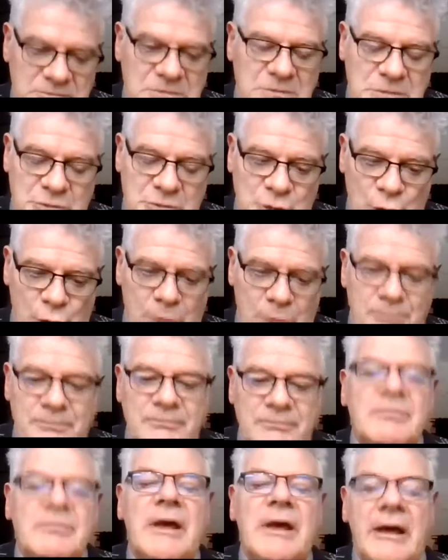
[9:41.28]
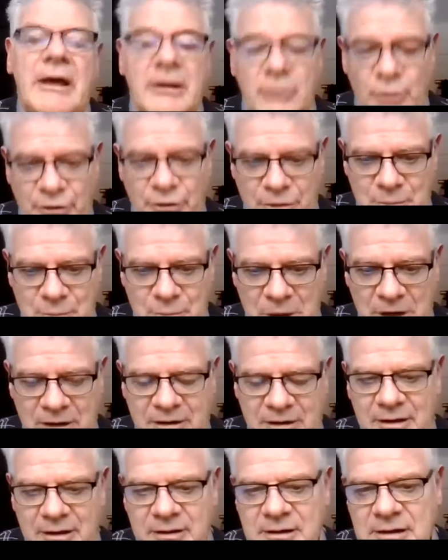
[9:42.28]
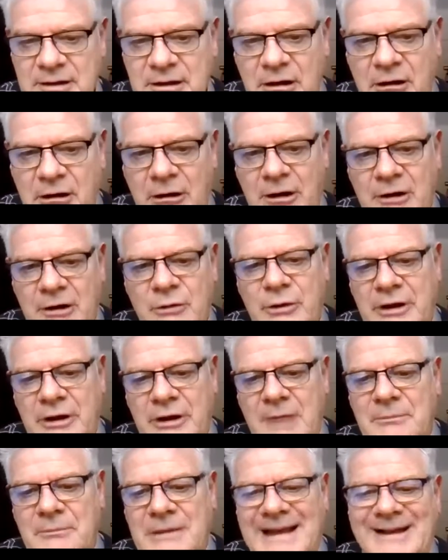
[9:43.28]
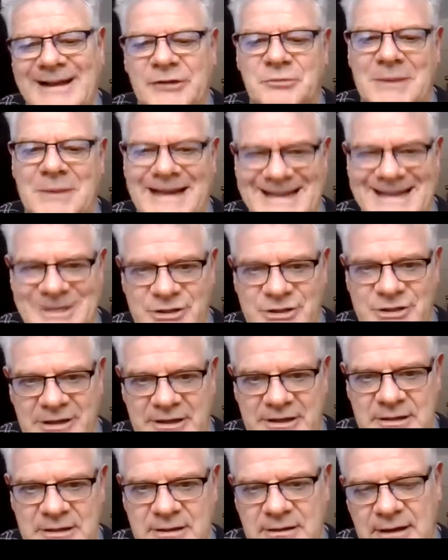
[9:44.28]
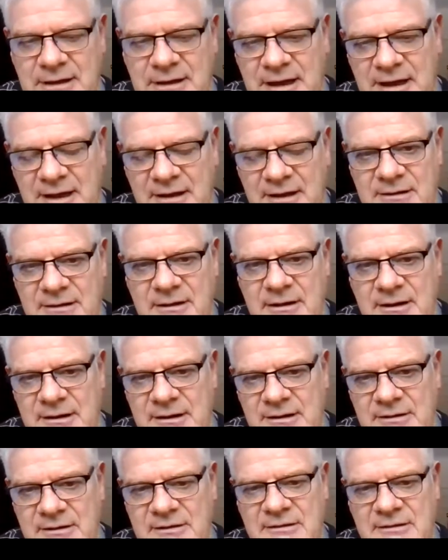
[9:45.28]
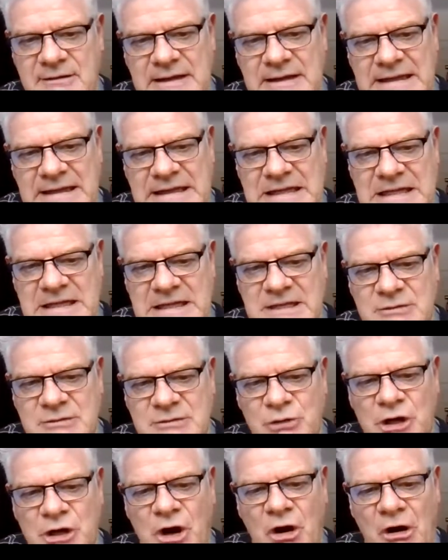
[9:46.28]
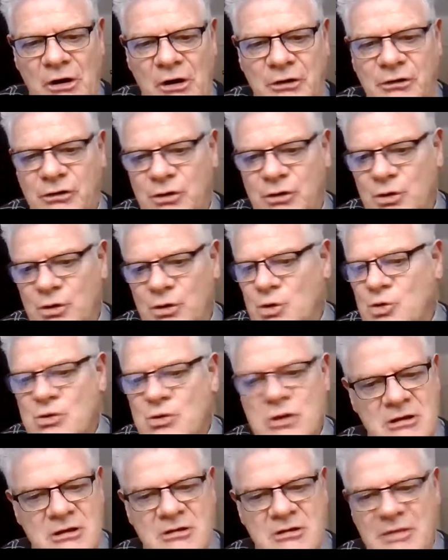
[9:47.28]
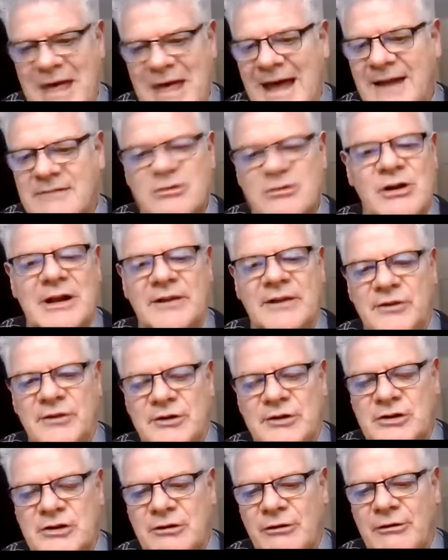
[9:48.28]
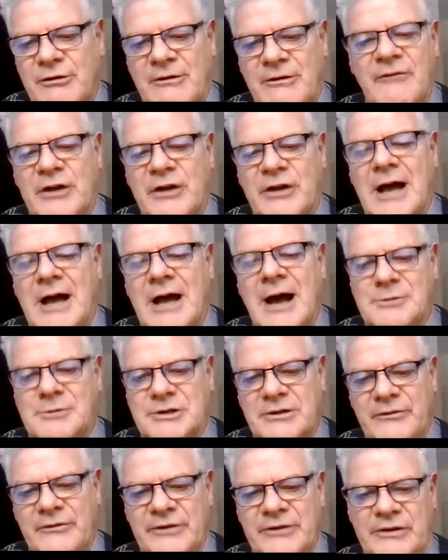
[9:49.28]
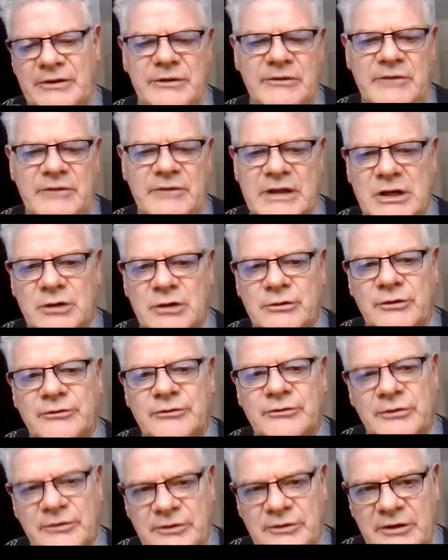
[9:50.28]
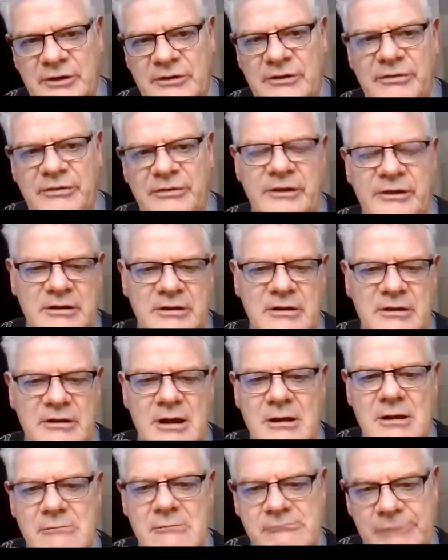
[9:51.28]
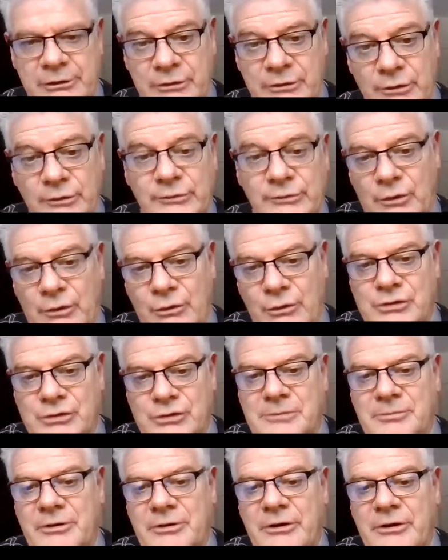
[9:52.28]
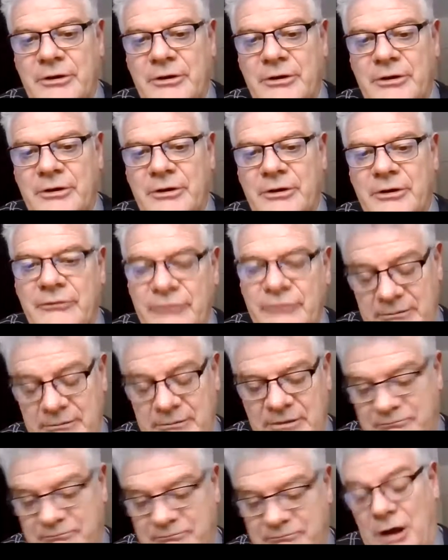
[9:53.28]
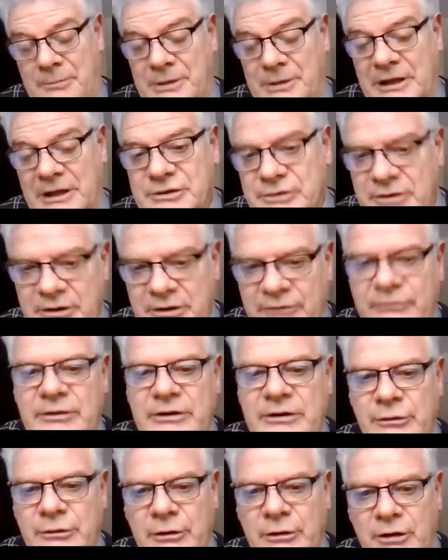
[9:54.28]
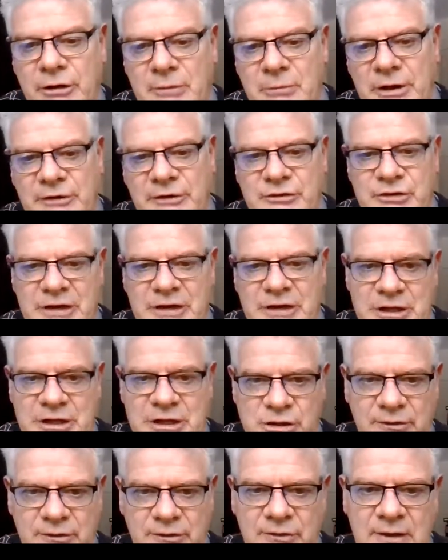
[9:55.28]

Europe and North America, are going up exponentially. And in regard to that transition or of adoption of EV vehicles, you'll see the reduced ownership of and the population of internal combustion engines.